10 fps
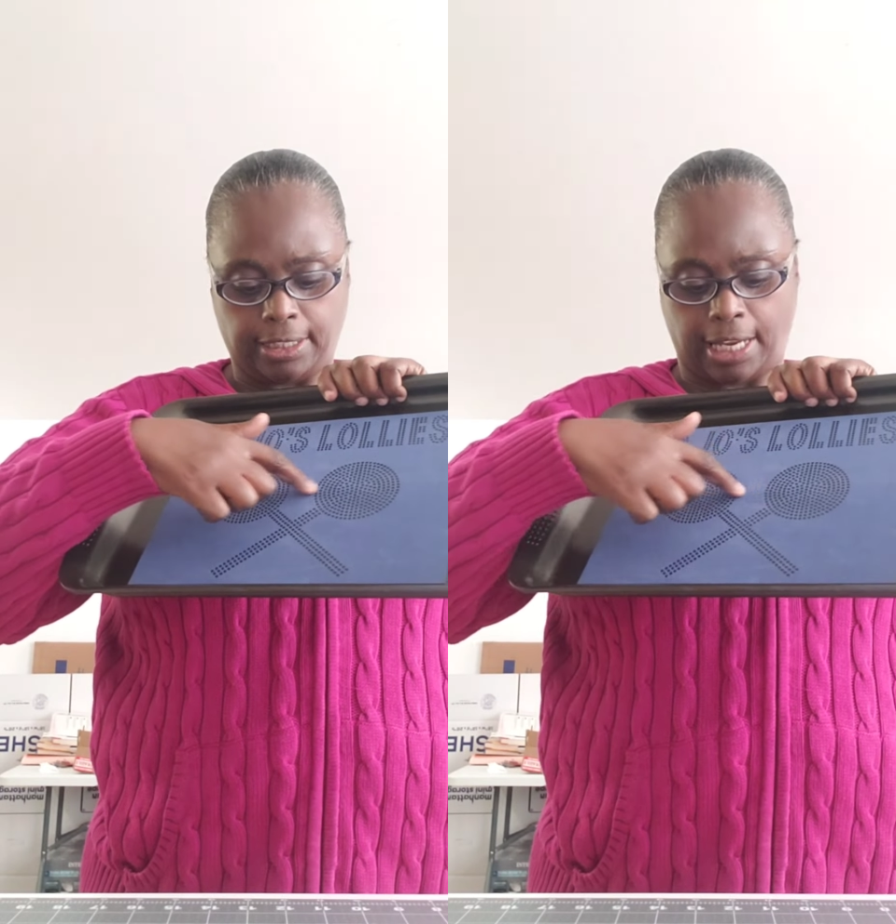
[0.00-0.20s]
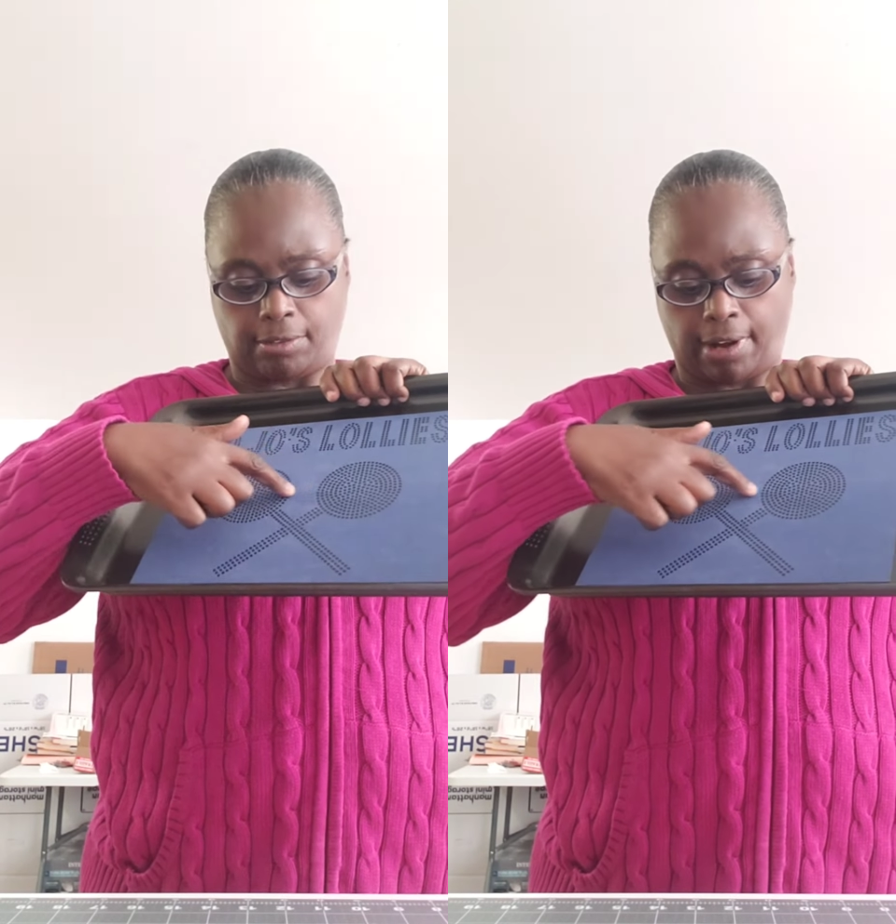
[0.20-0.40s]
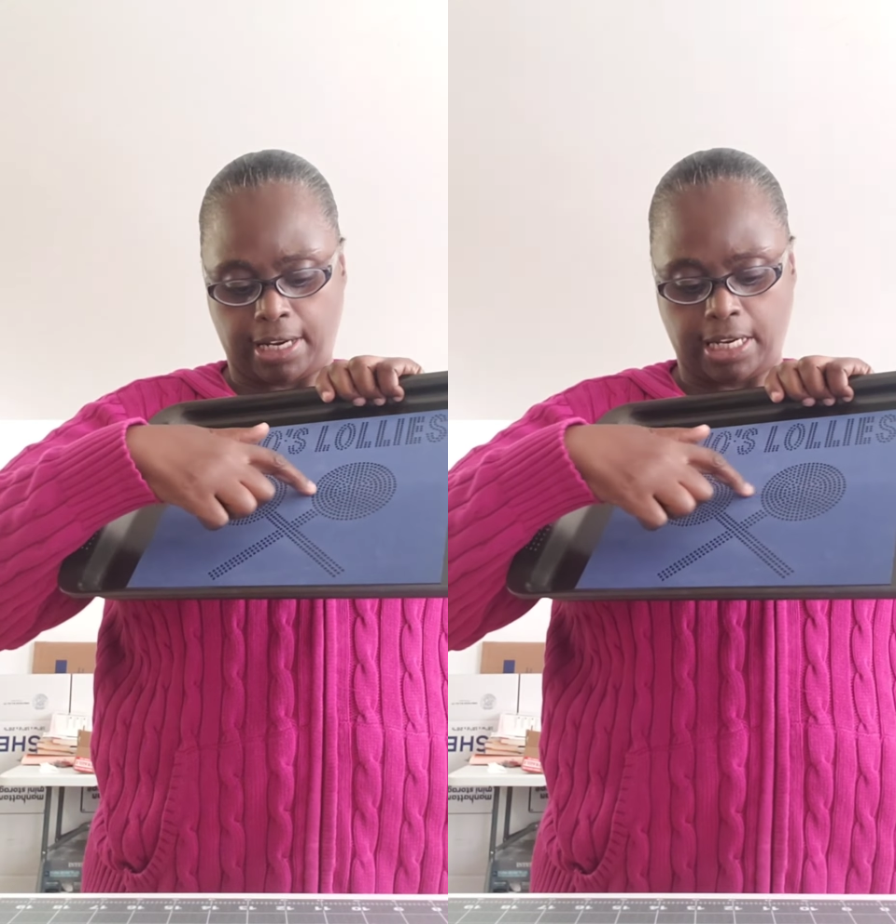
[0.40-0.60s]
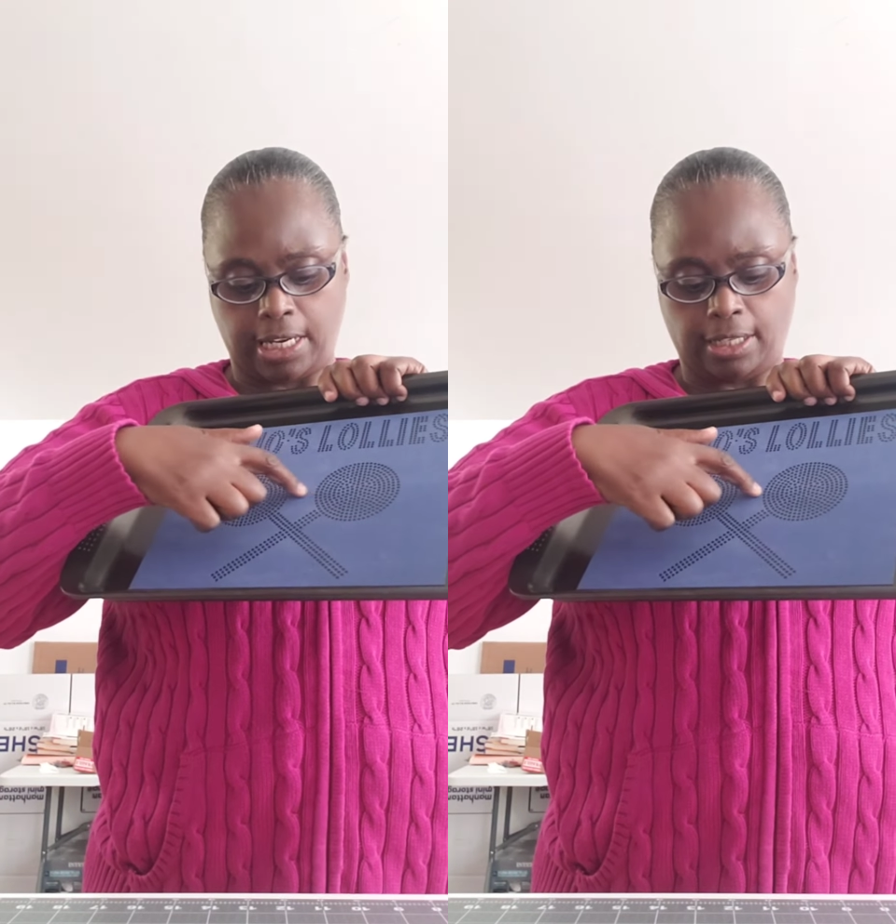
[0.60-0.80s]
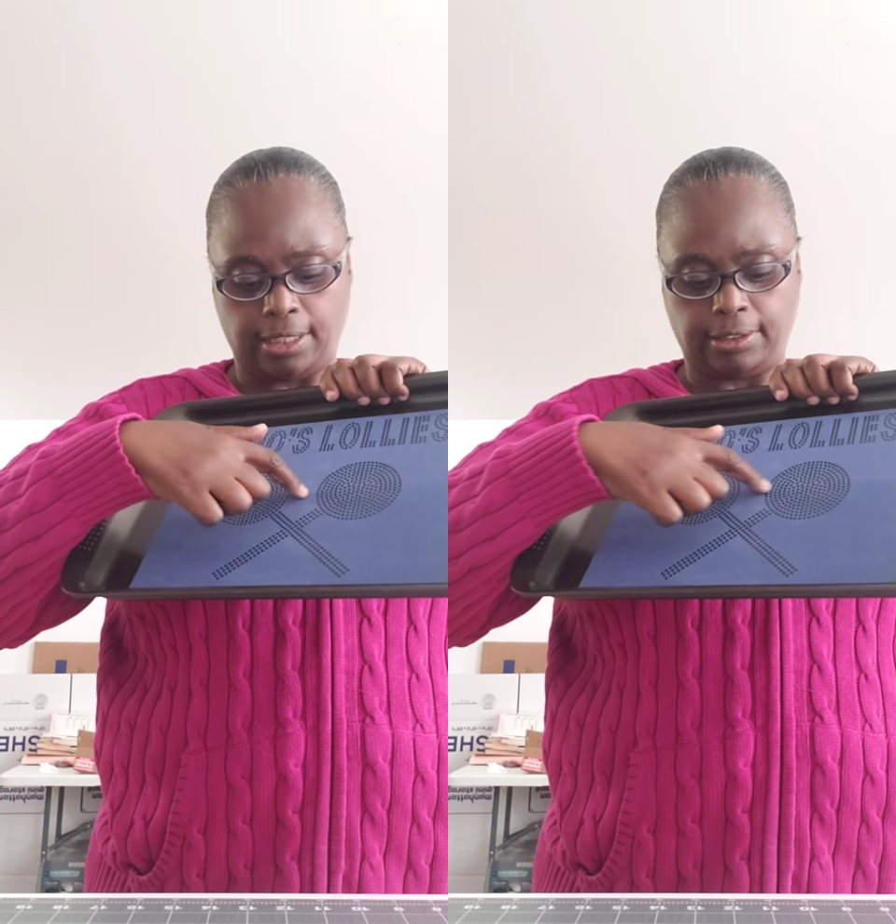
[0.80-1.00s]
like right
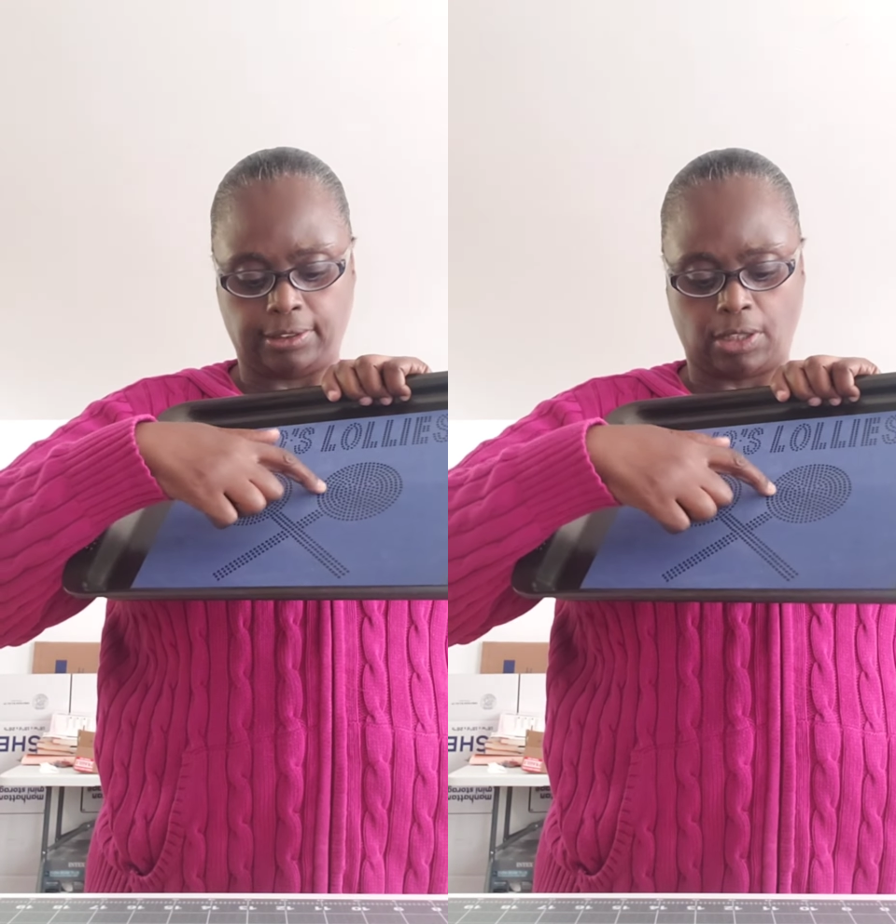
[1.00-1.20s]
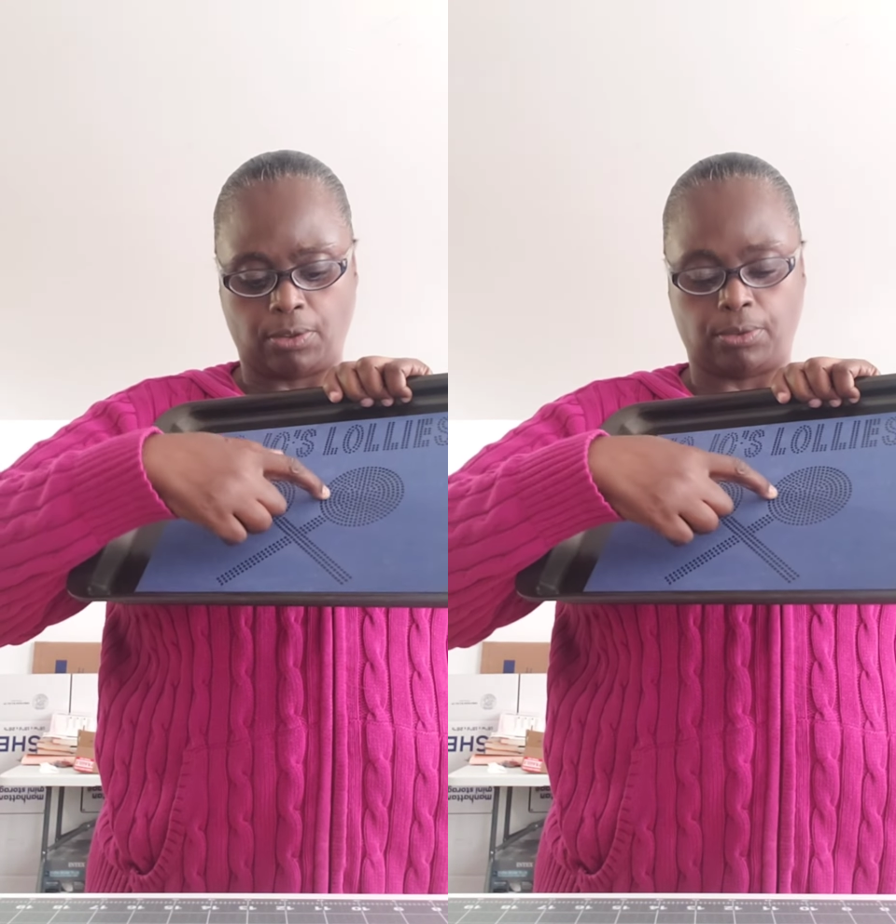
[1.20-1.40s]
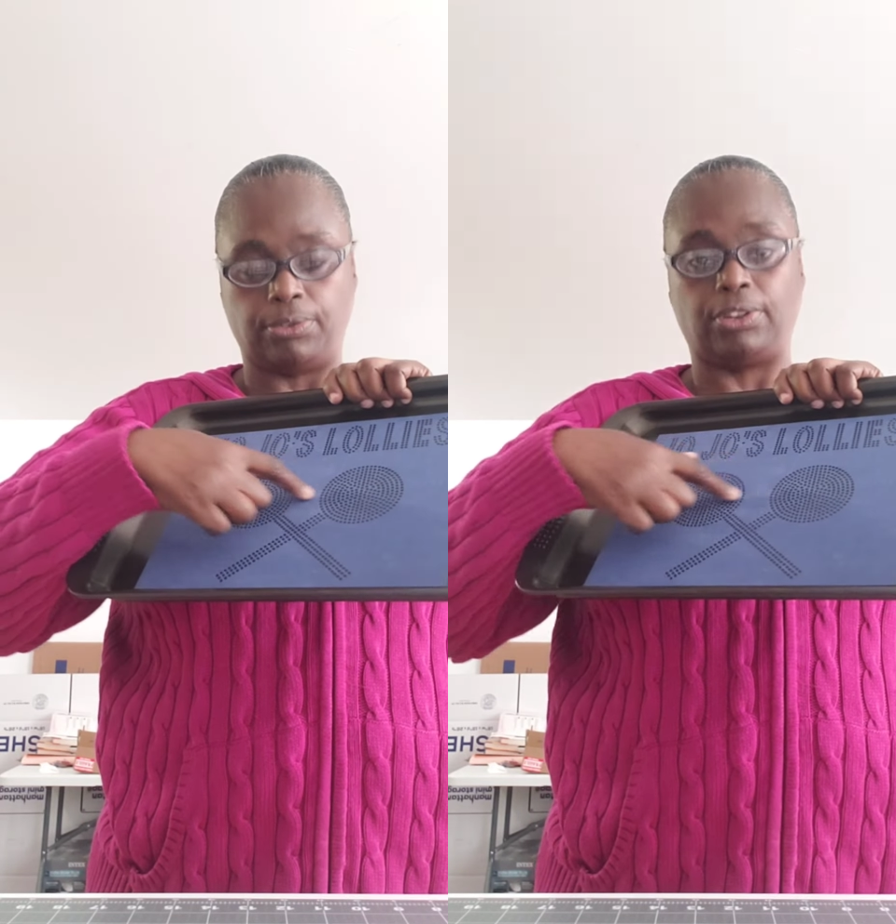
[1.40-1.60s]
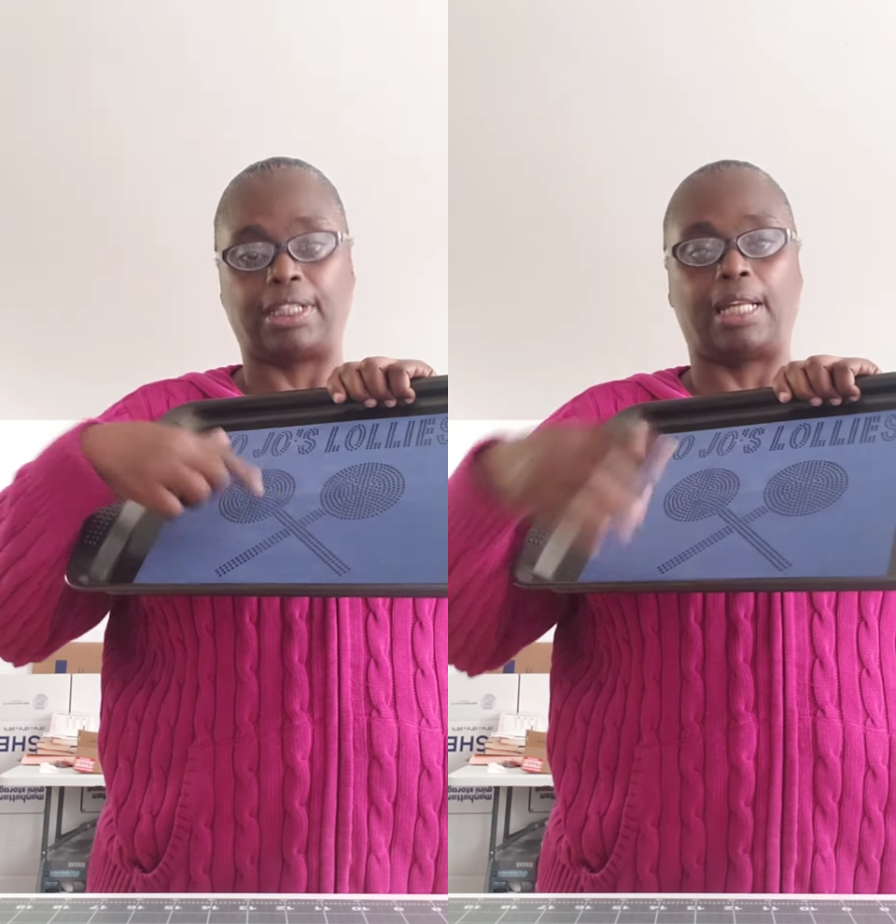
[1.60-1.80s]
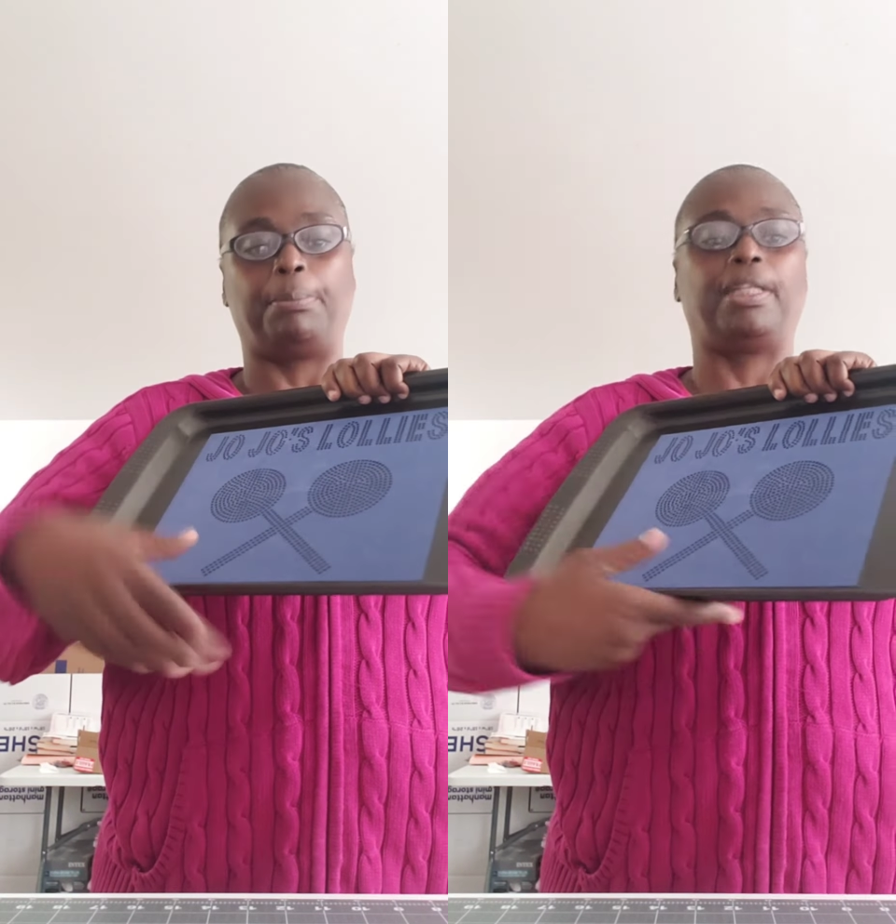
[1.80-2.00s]
here. So you
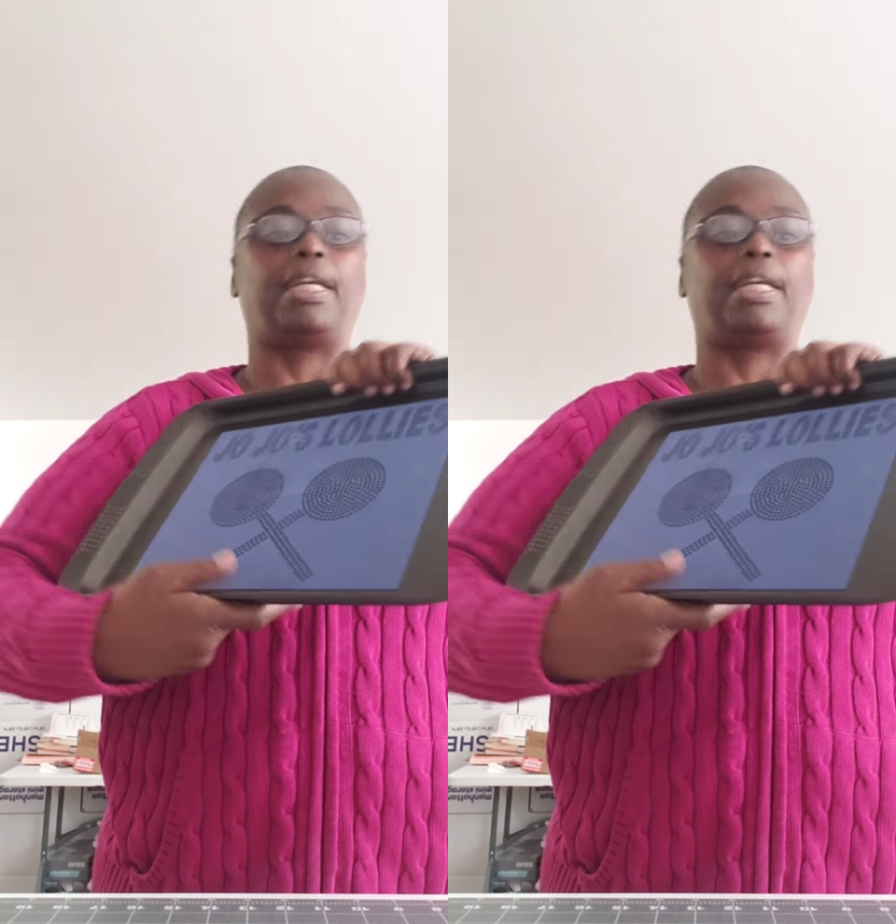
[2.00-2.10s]
got to be